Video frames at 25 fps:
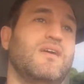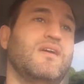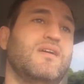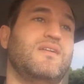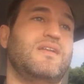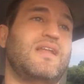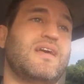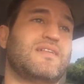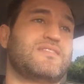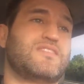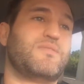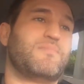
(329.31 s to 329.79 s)

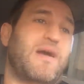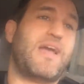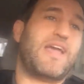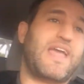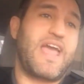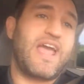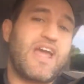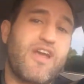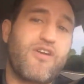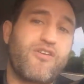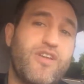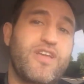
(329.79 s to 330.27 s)
not to my
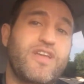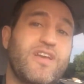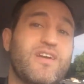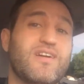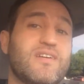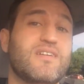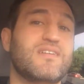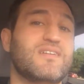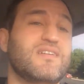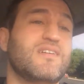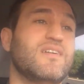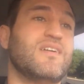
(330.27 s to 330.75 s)

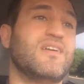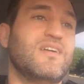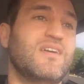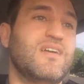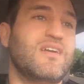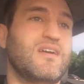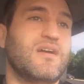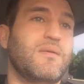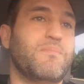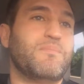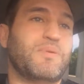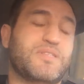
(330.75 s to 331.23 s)
area,
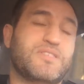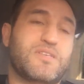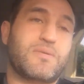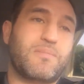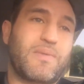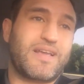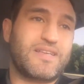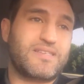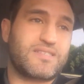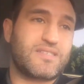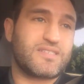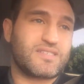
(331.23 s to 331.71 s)
but to
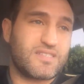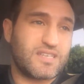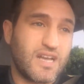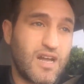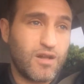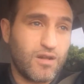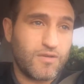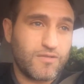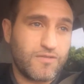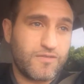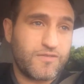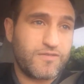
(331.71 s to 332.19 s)

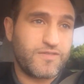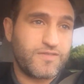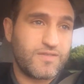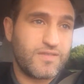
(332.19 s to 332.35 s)
myself,